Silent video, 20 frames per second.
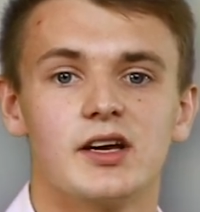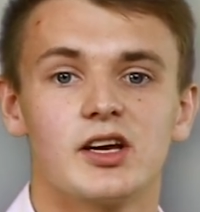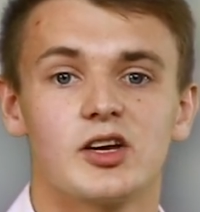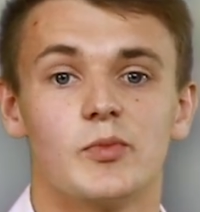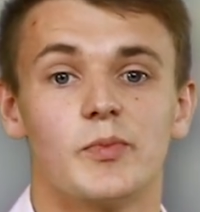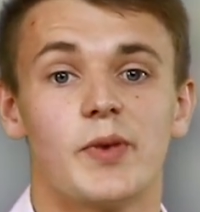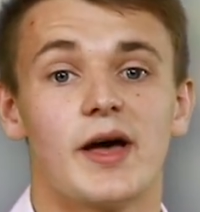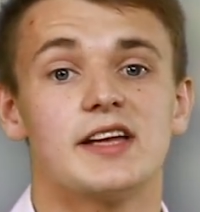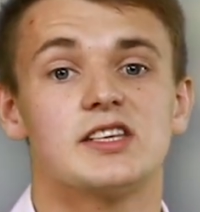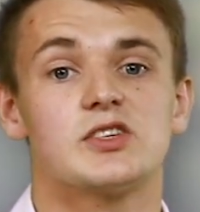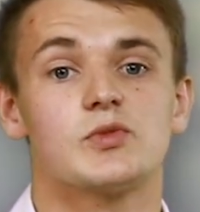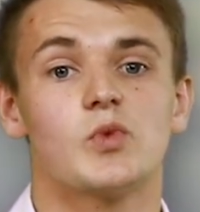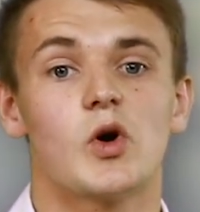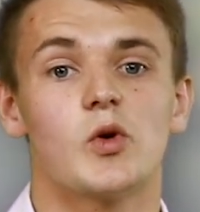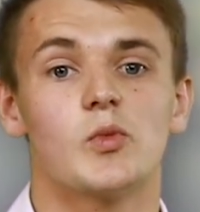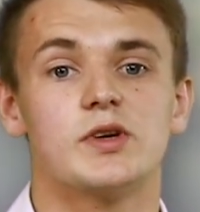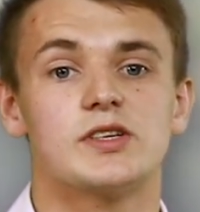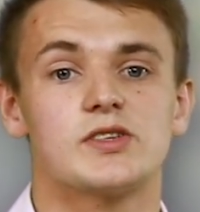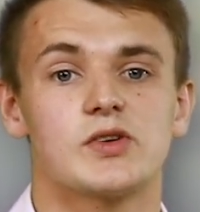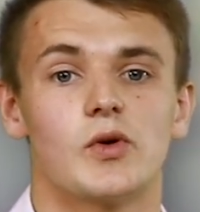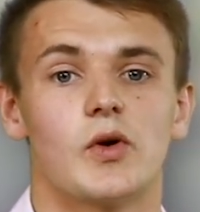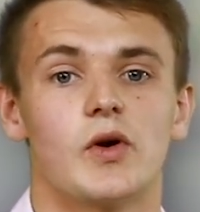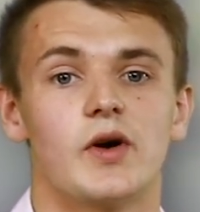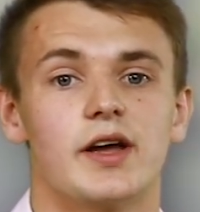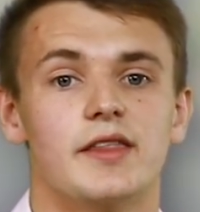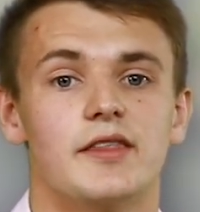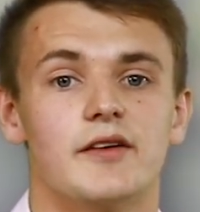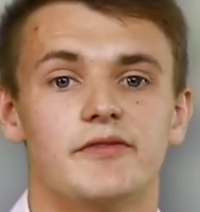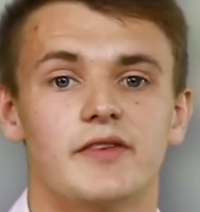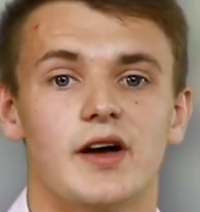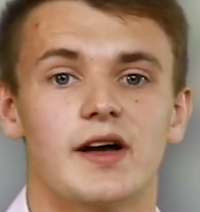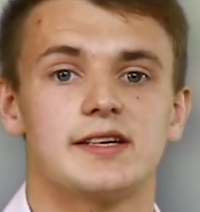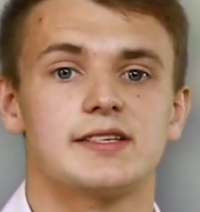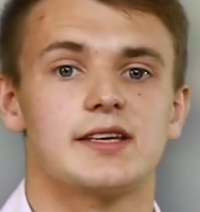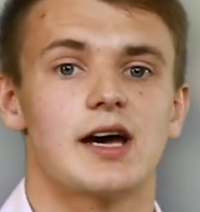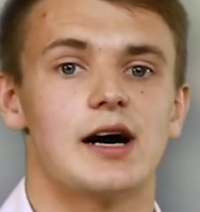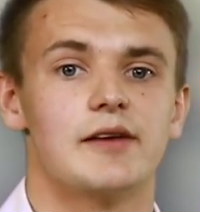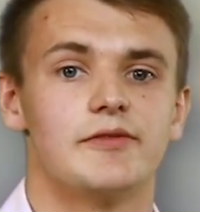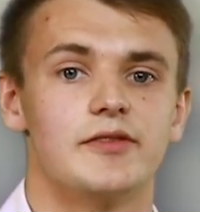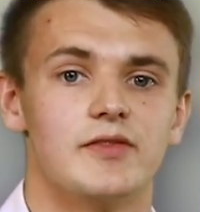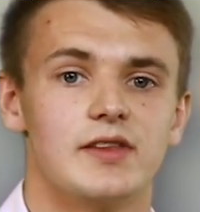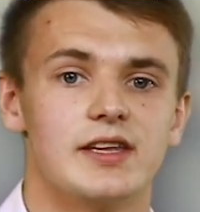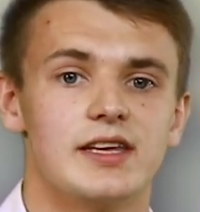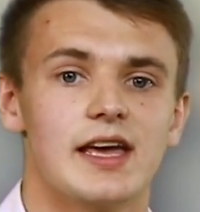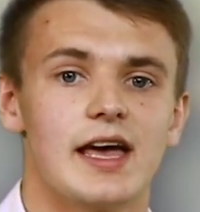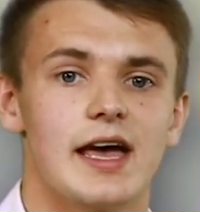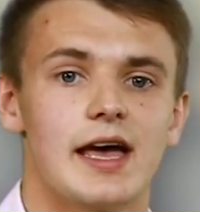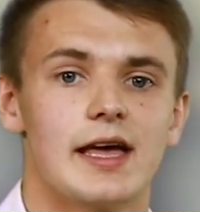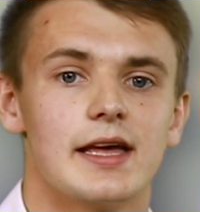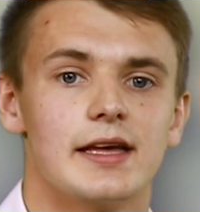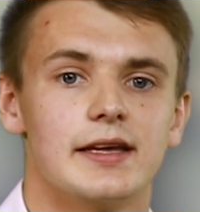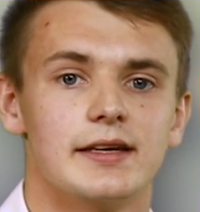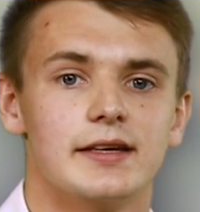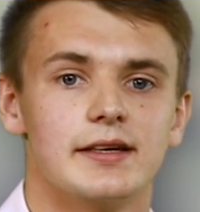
compared to what we saw in the first half of the year.